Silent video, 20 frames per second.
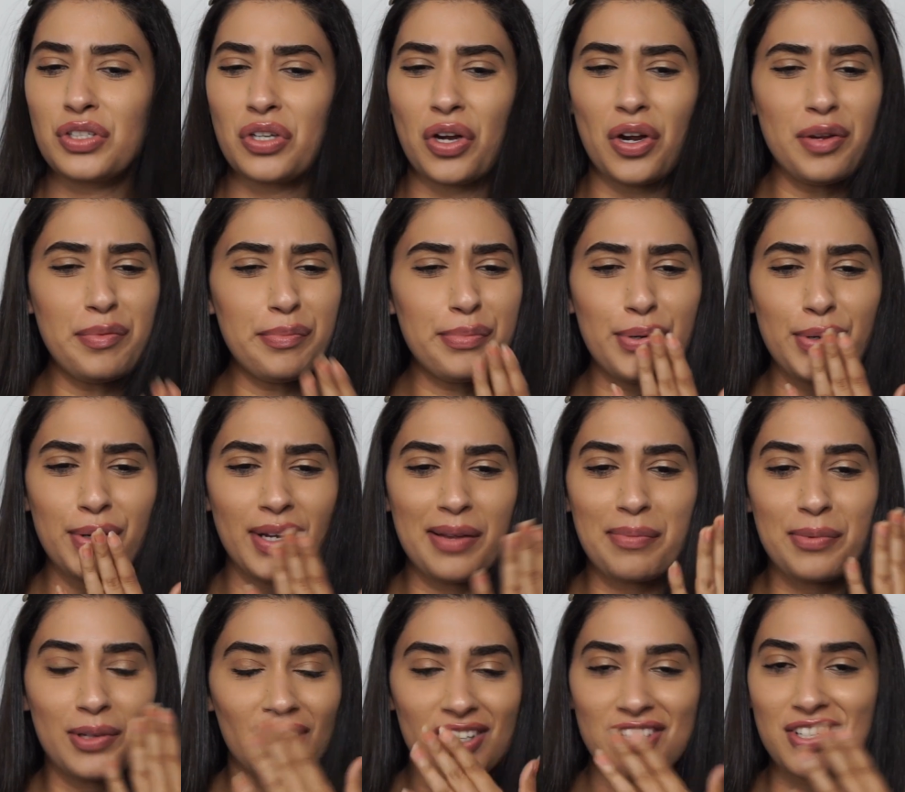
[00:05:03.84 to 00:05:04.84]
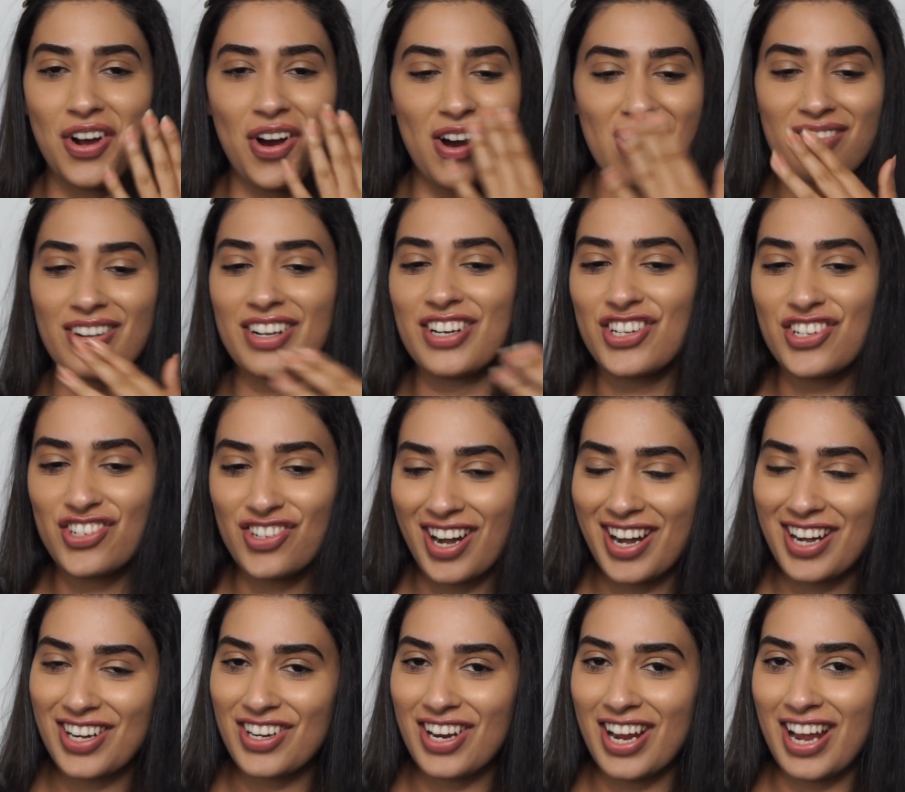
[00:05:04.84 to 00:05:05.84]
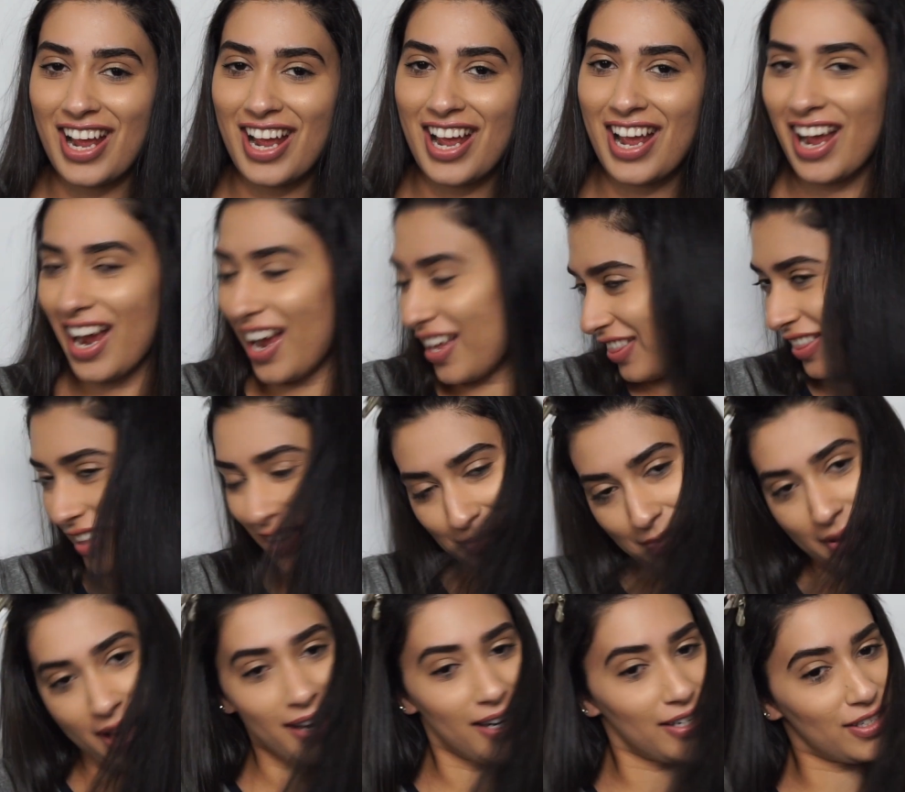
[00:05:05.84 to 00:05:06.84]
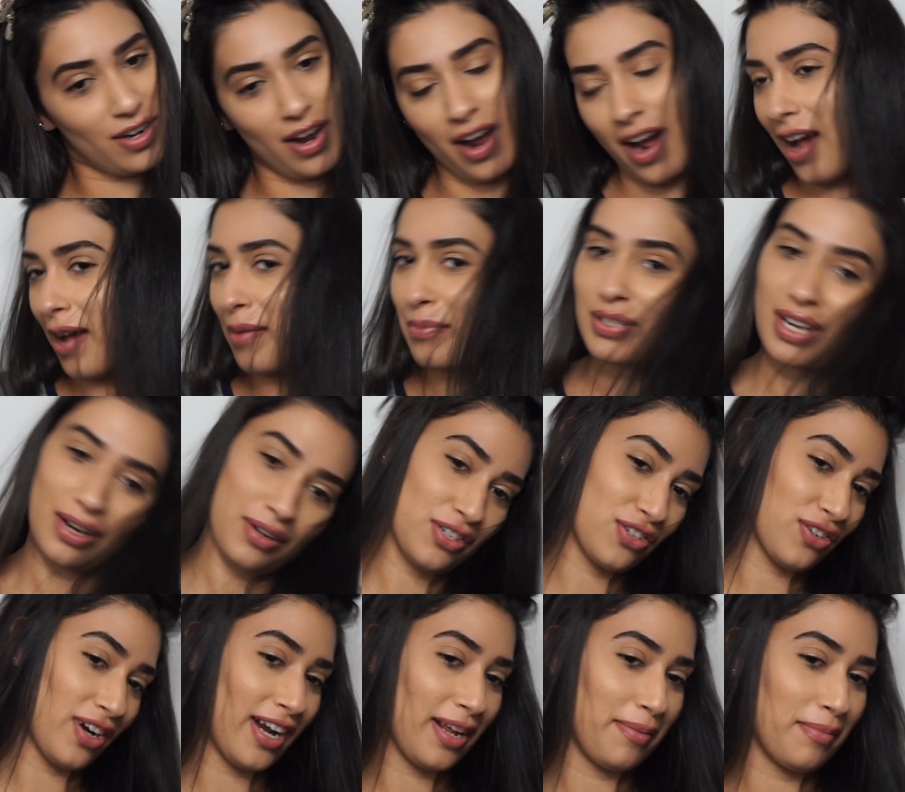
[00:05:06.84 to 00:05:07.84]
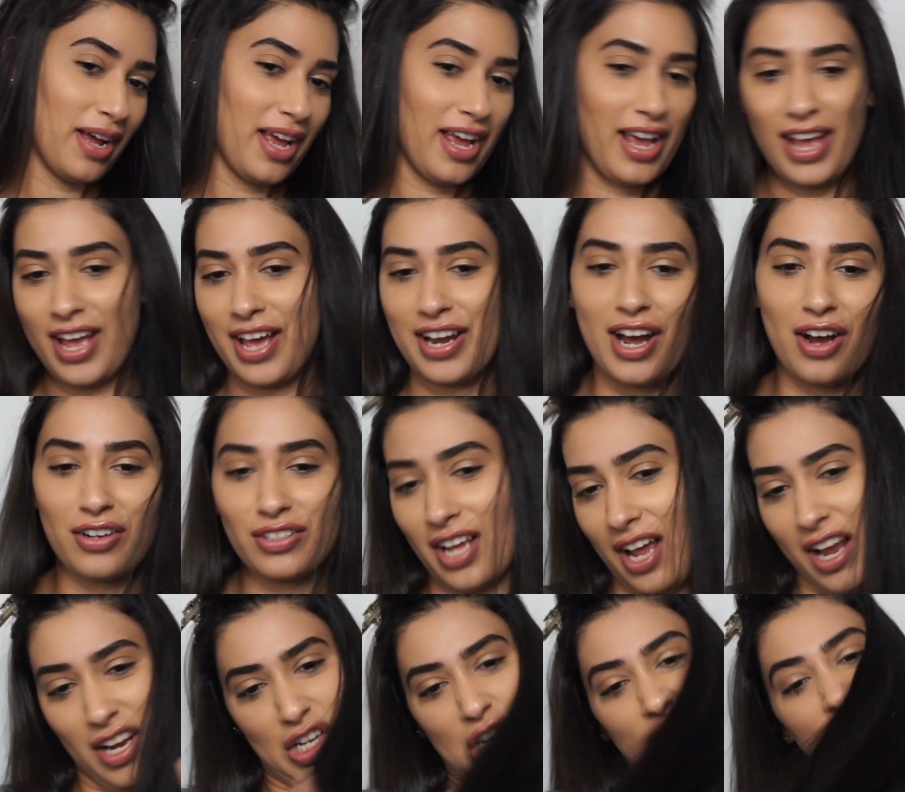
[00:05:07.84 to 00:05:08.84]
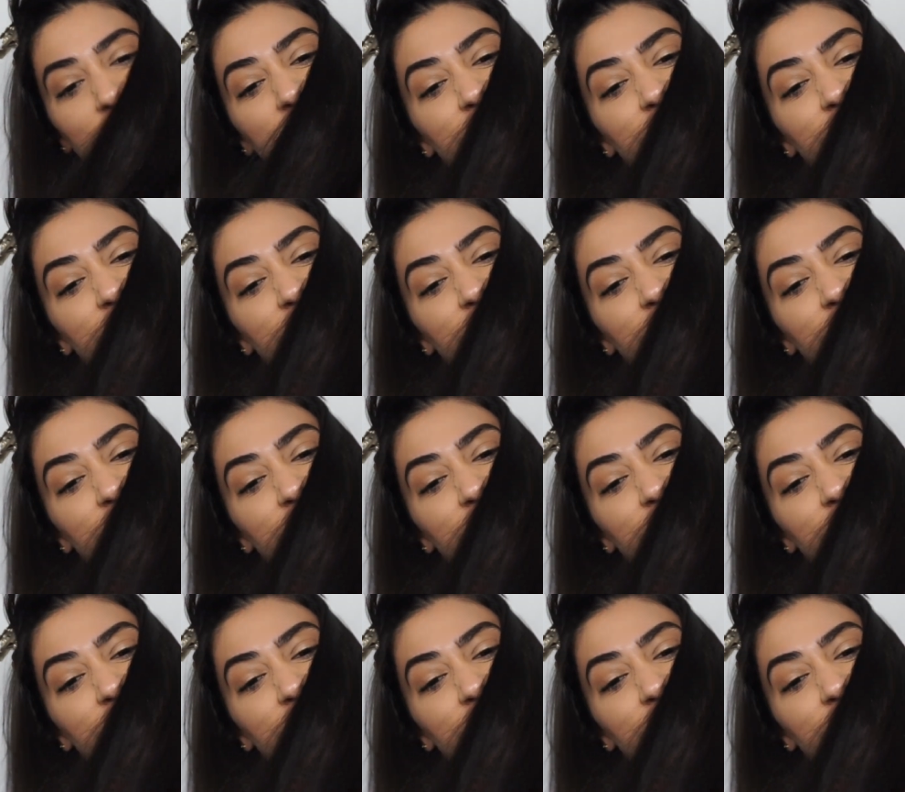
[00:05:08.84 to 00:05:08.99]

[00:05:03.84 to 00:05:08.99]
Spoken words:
Don't put lip gloss on when you straighten your hair. The amount of times I was straightening my hair and I was like,